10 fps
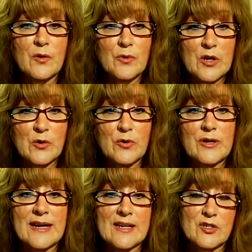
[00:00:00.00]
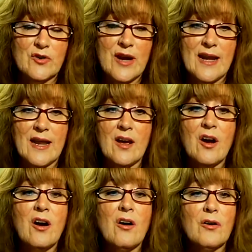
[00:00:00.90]
recruiting, and training
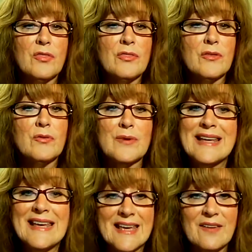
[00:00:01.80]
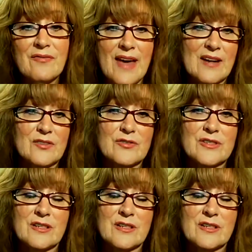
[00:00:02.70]
are the three key factors